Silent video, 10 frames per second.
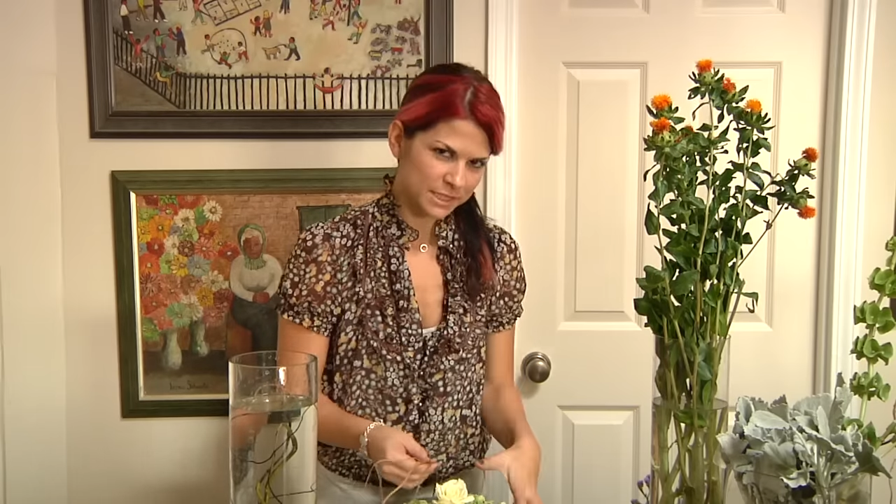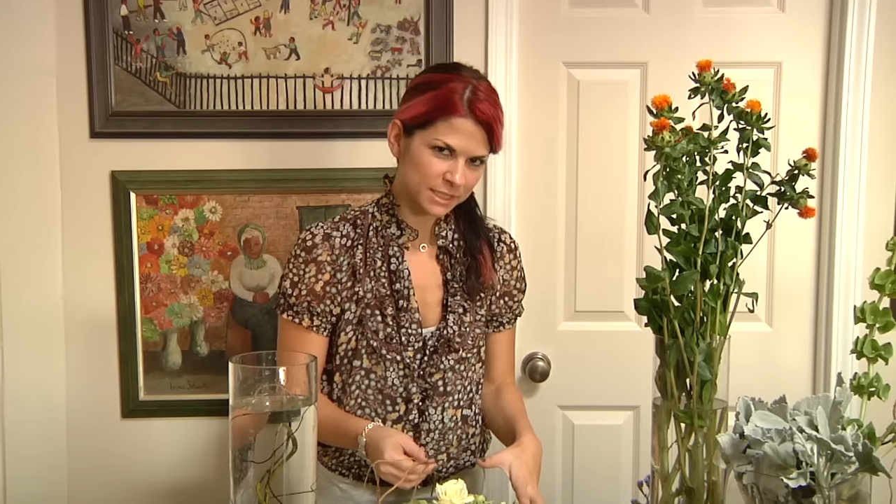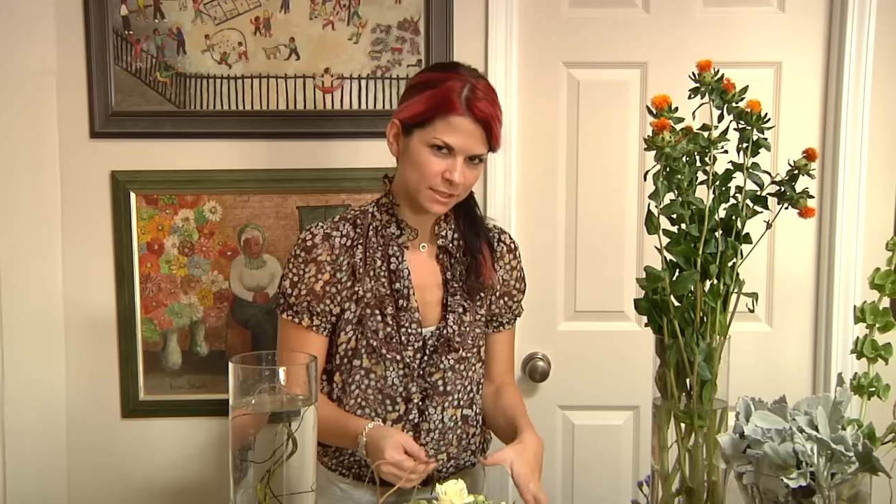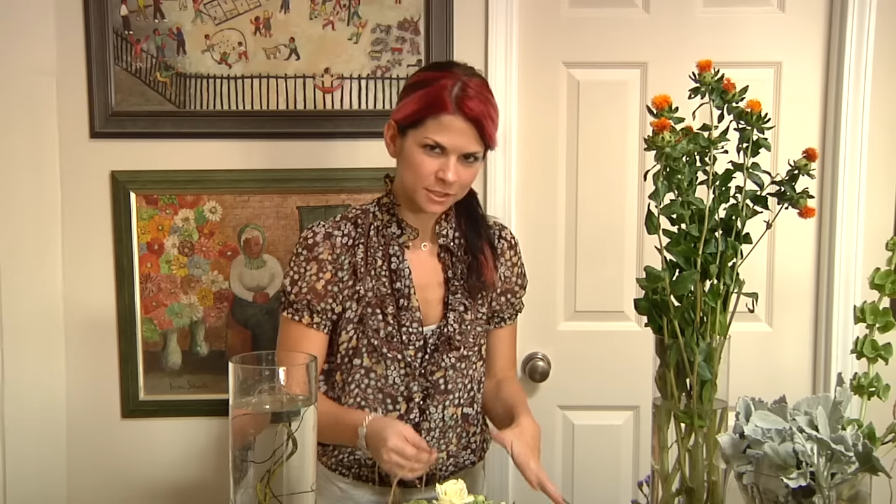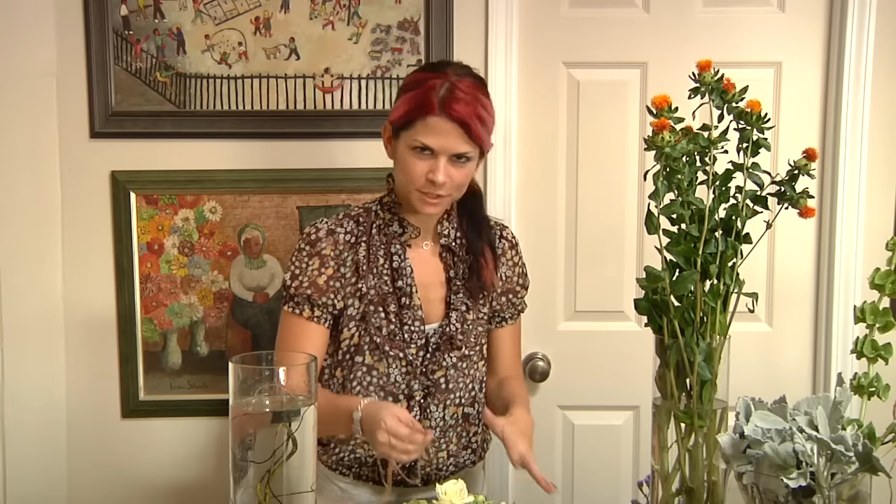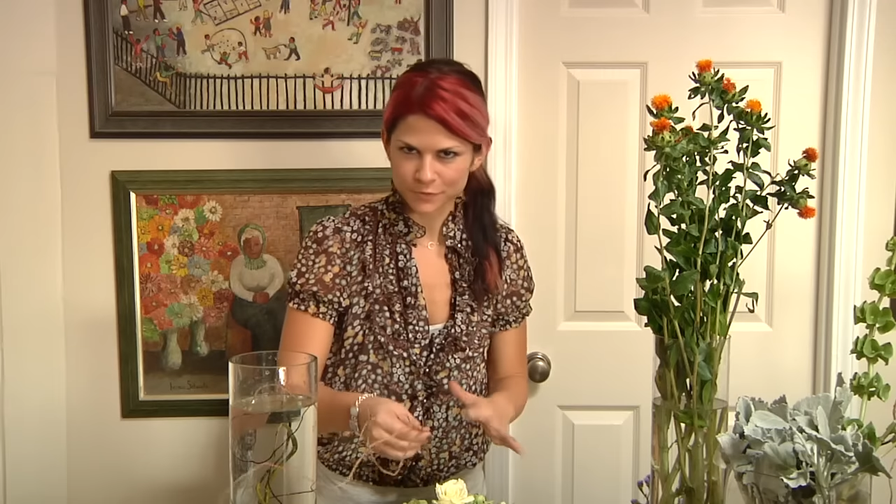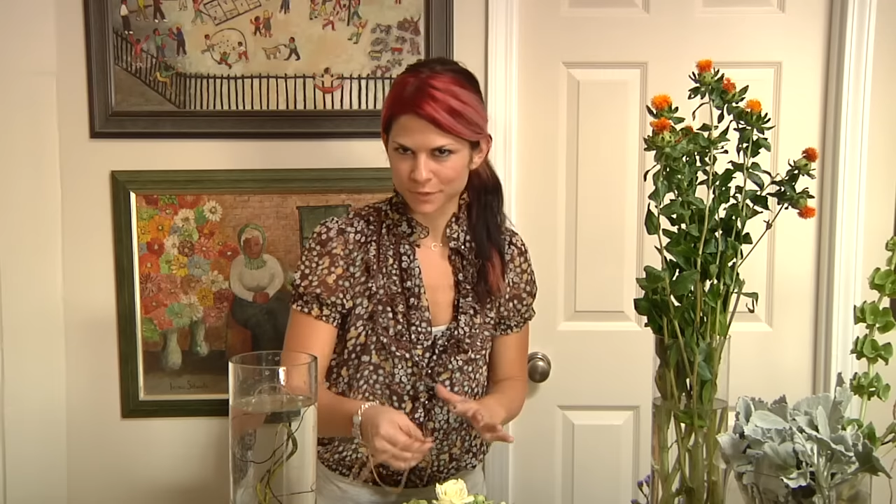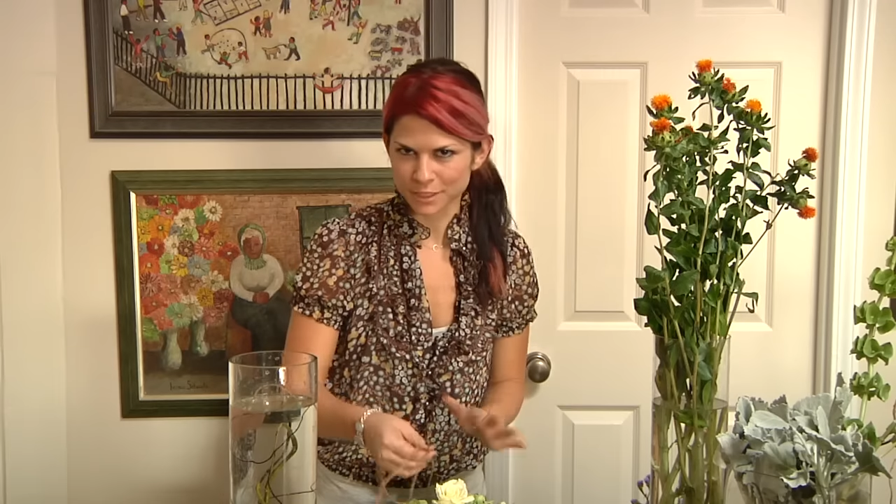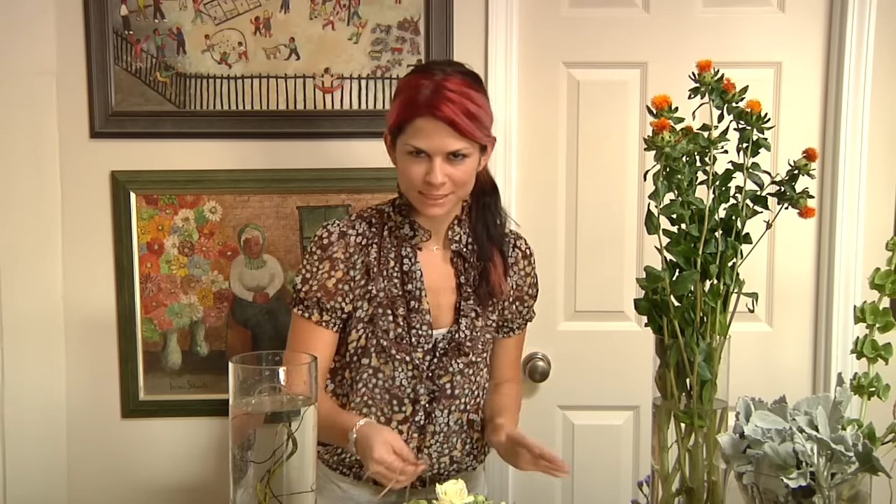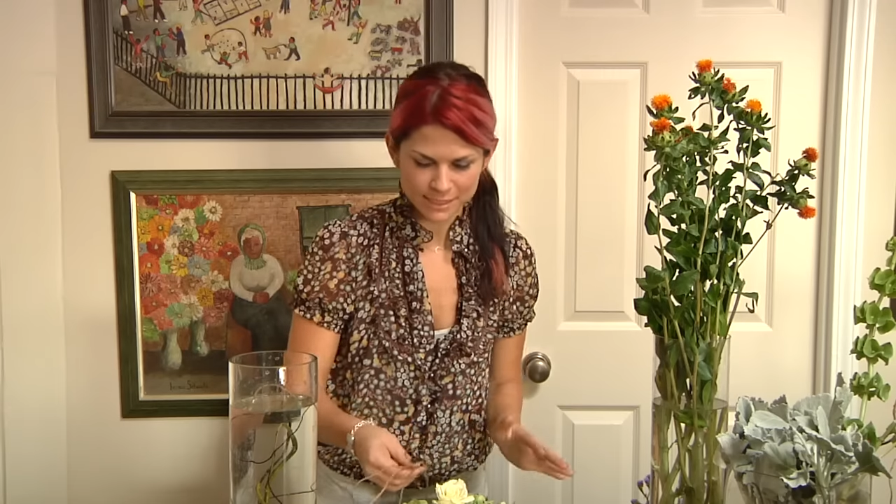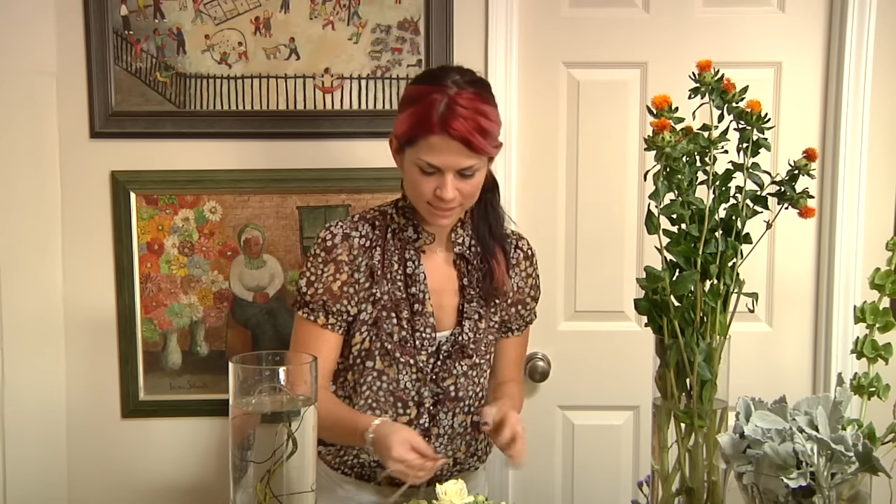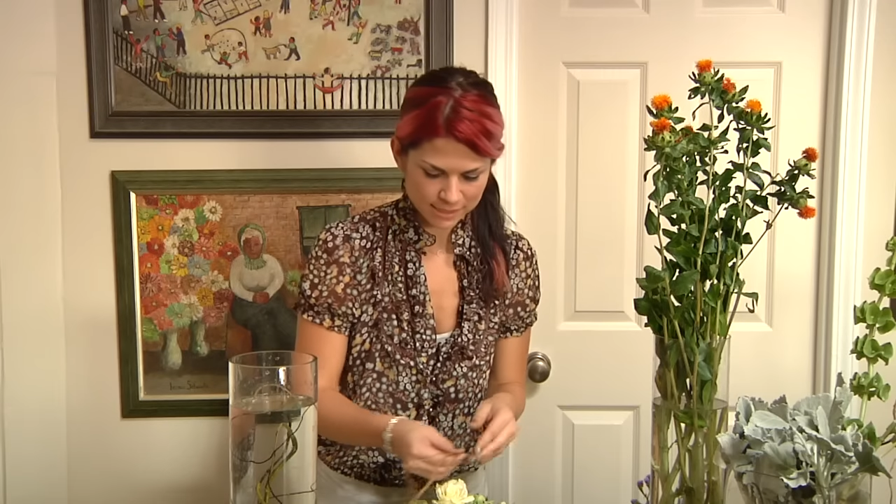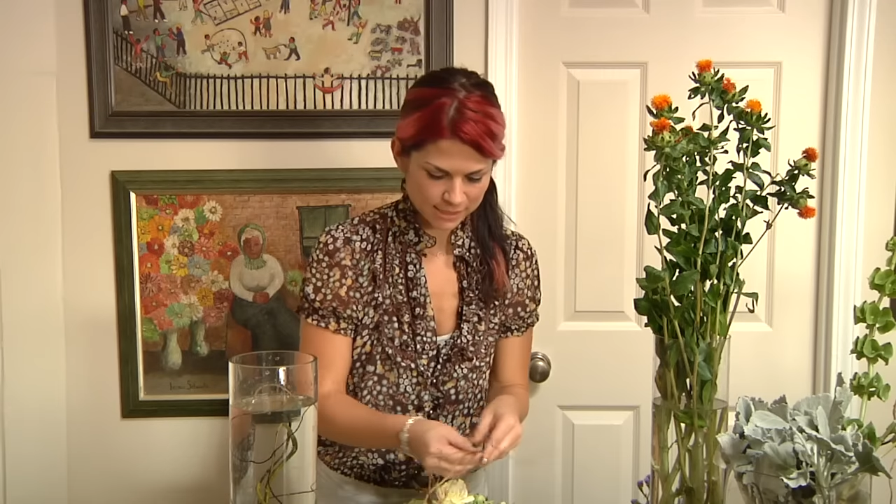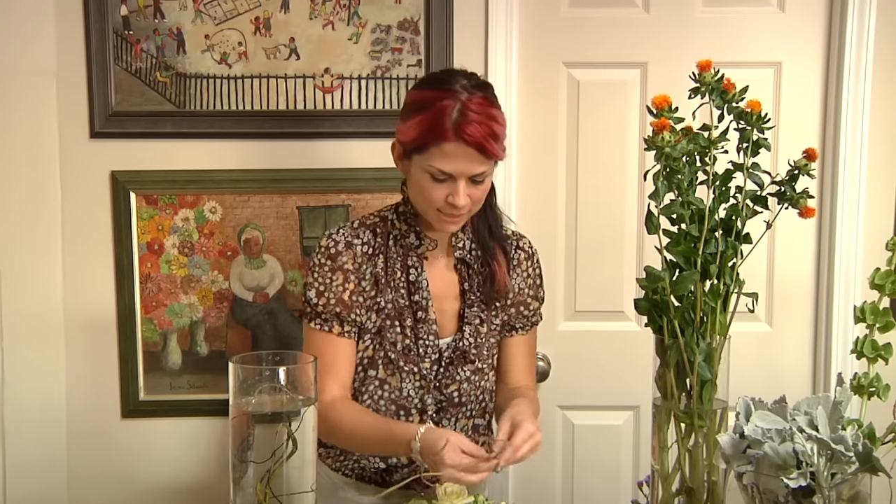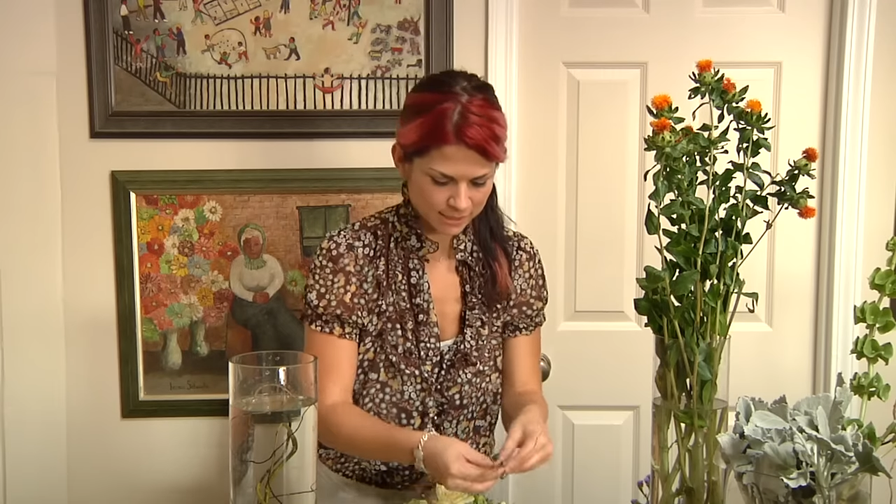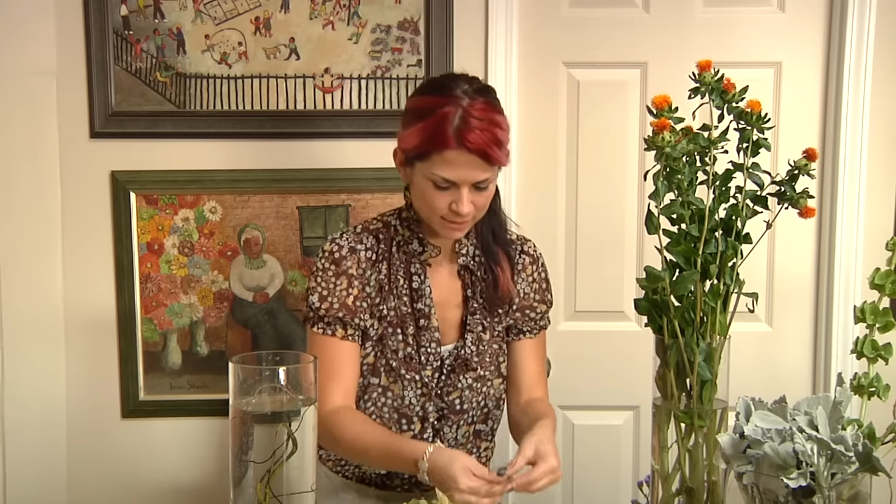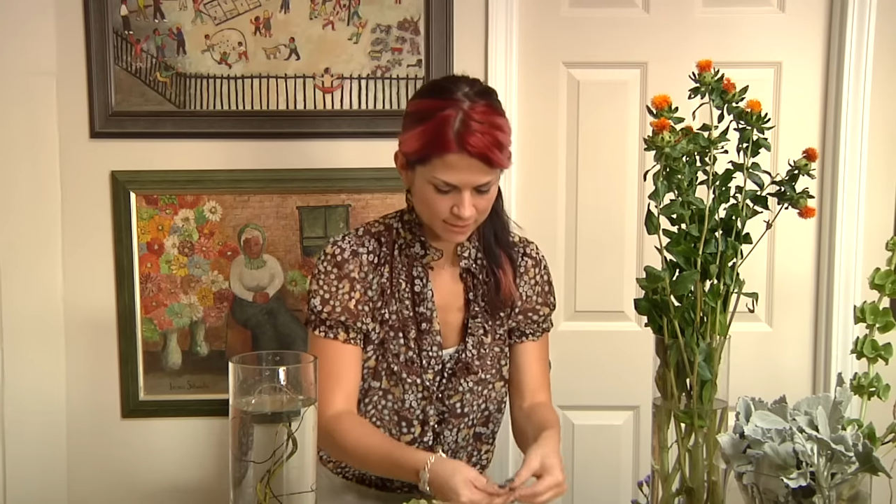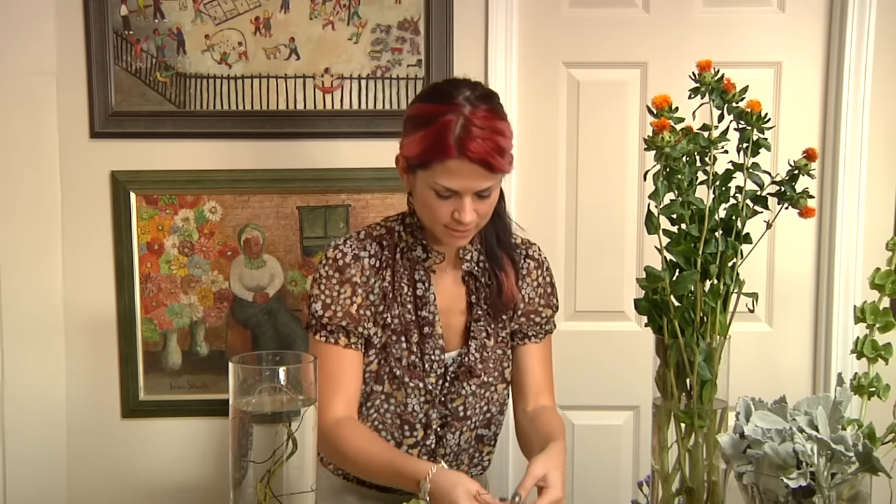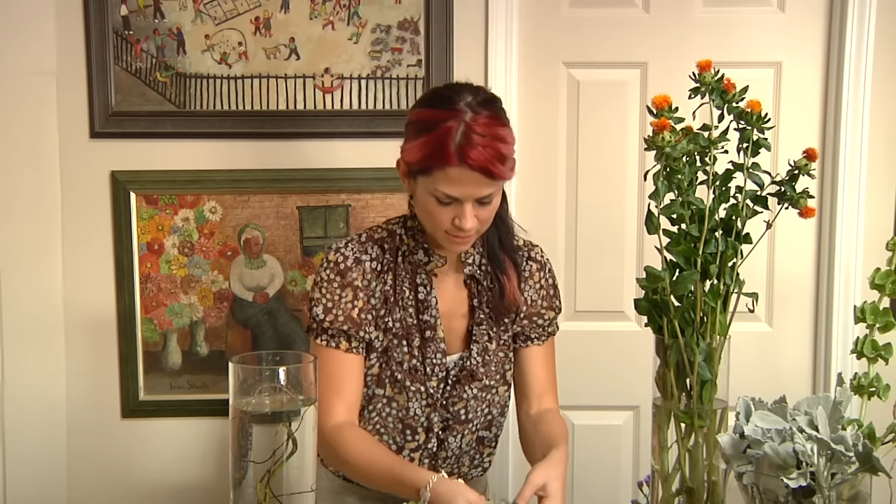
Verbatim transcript: tier just for consistency.